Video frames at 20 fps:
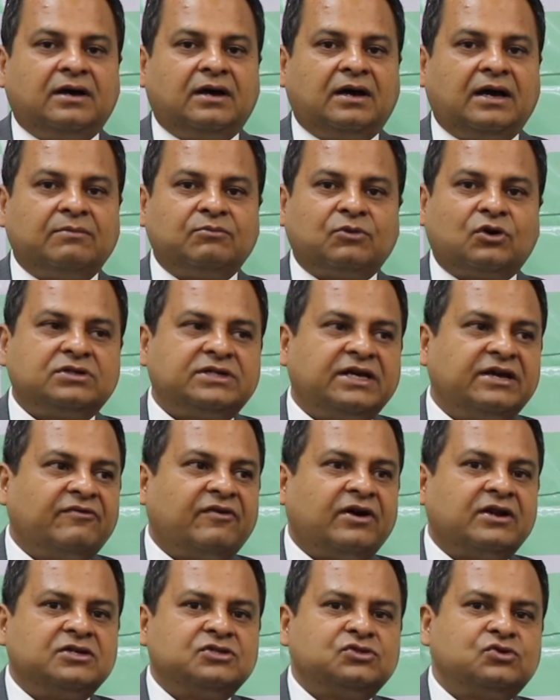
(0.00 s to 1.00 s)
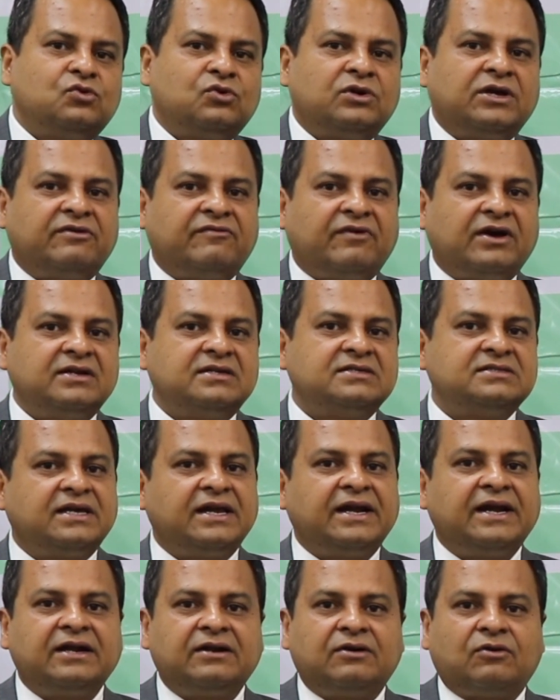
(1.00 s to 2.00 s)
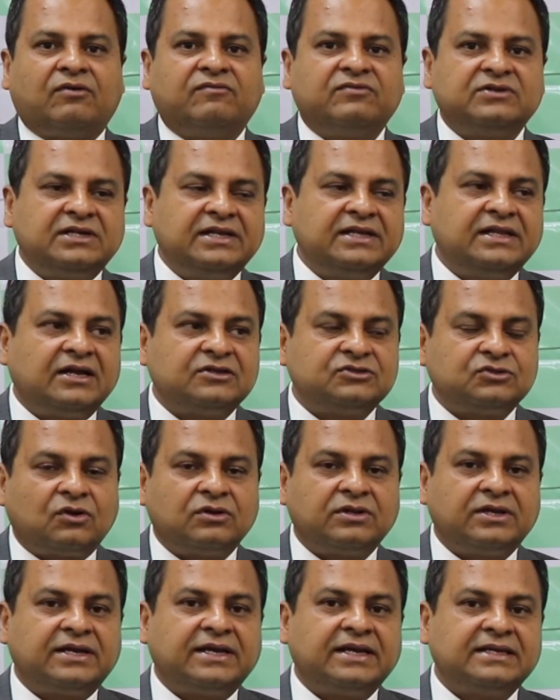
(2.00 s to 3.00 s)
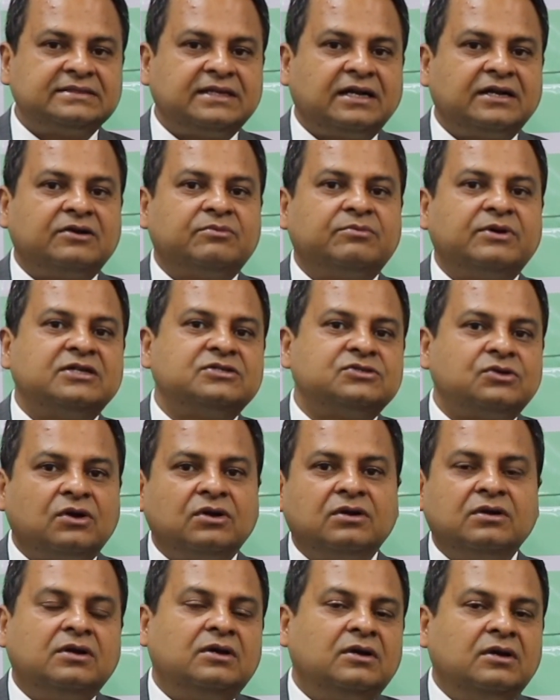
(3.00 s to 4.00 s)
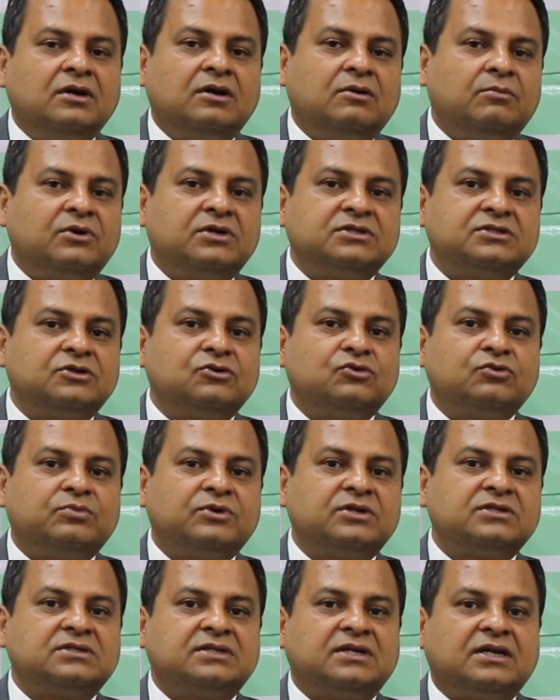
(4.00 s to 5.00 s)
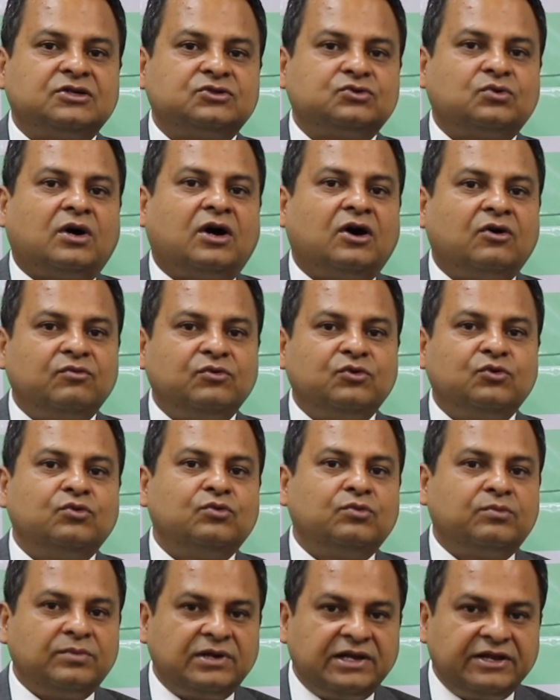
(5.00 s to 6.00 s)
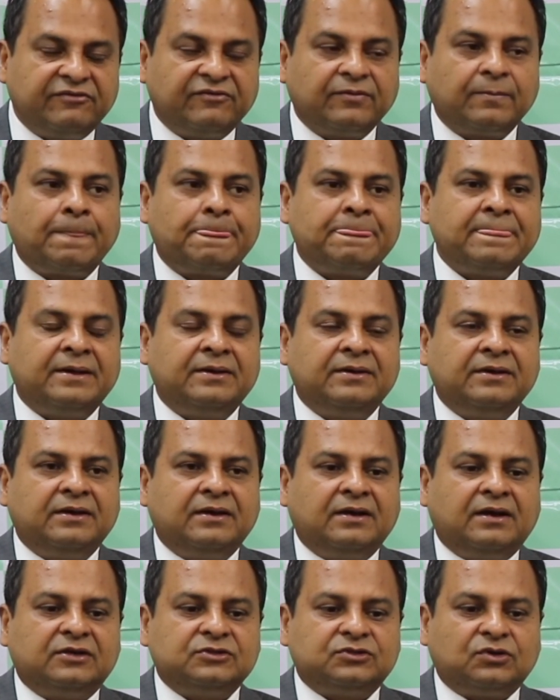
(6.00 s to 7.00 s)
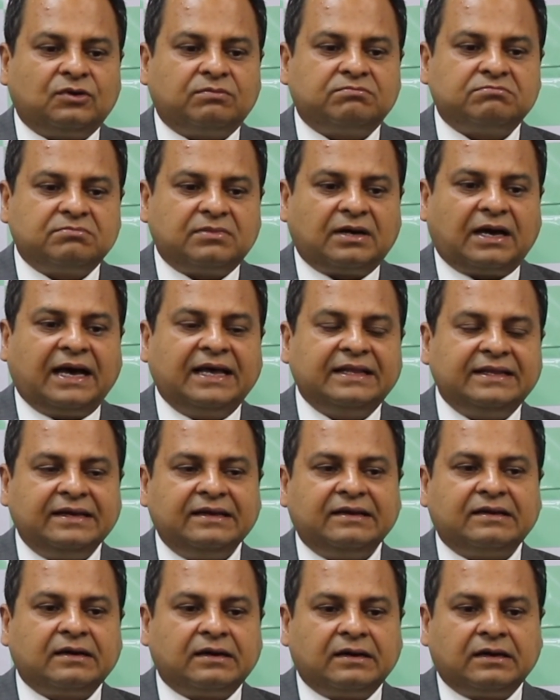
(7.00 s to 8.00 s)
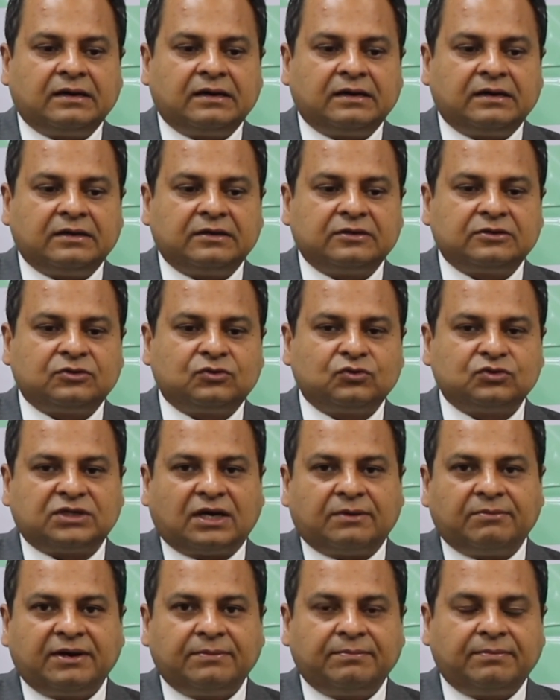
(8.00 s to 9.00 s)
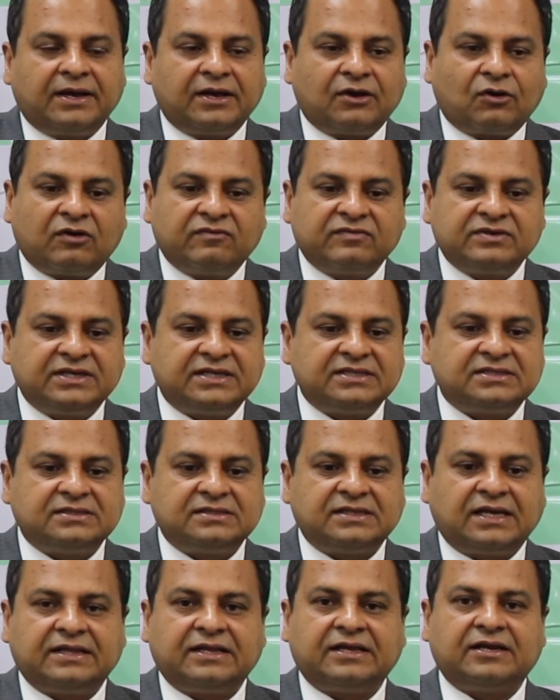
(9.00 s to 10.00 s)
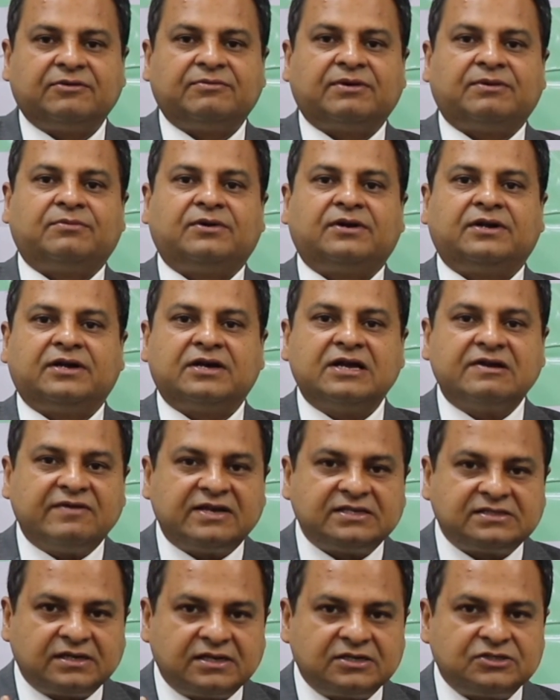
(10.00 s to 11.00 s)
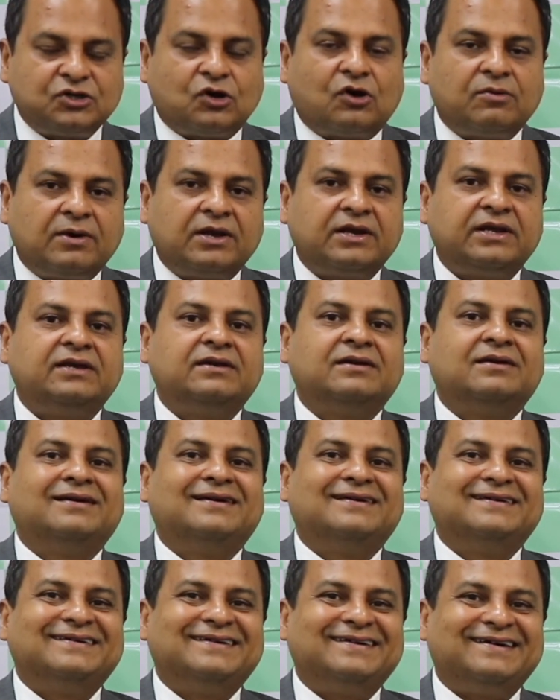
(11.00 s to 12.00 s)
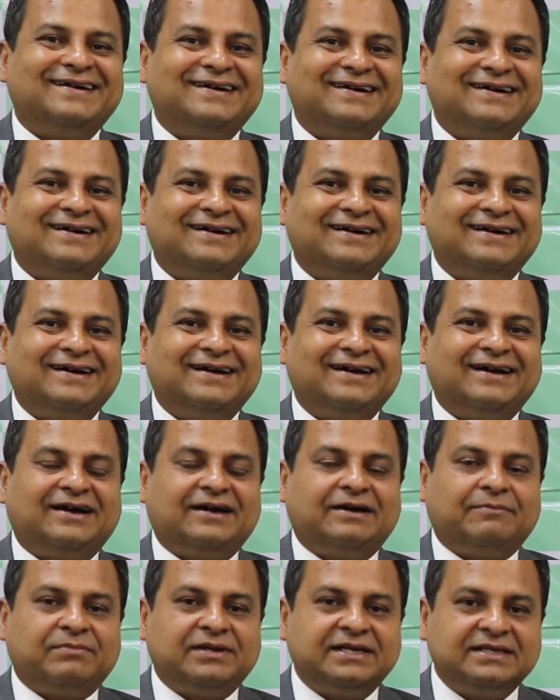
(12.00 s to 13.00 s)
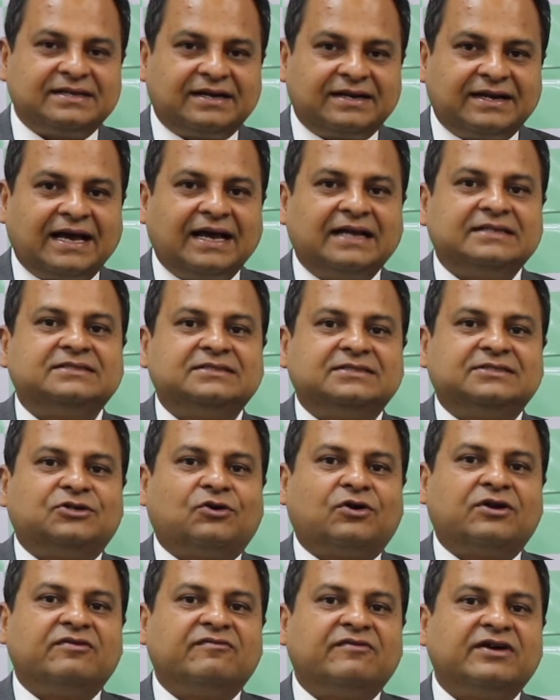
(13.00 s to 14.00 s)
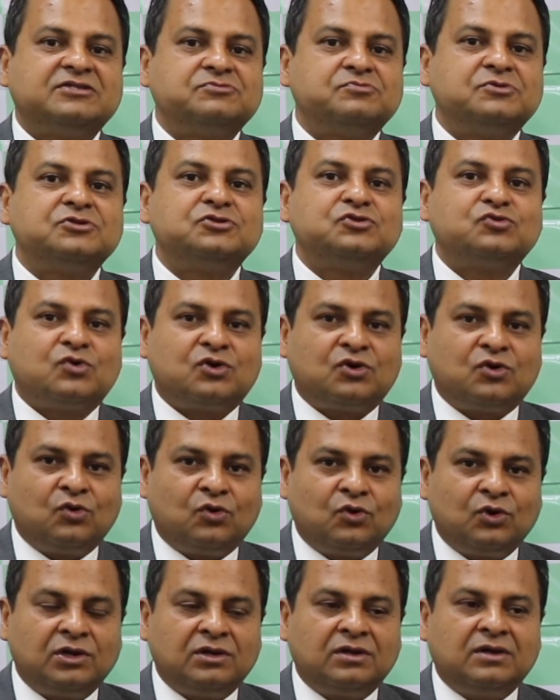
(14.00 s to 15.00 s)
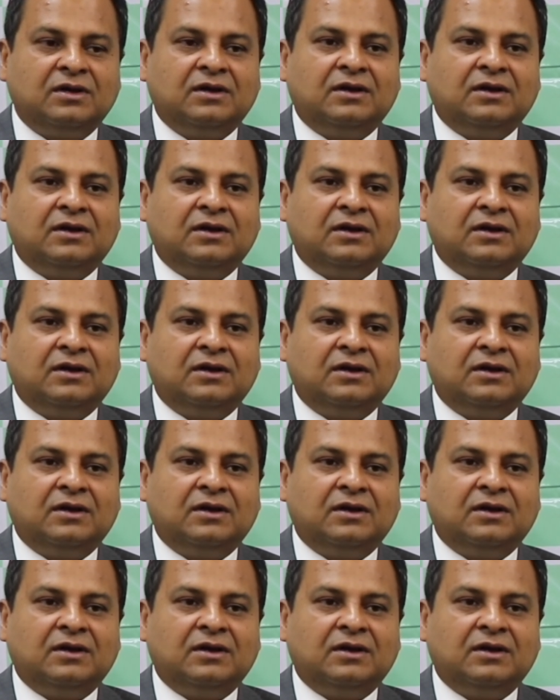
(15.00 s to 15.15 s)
I'm not saying one is good and one is great. Obviously, that's not the case. That depends on person to person as to how you live. So I think to sum up my conversations, I think, remember, dear investor, it's your money. Please attach your investments to a goal.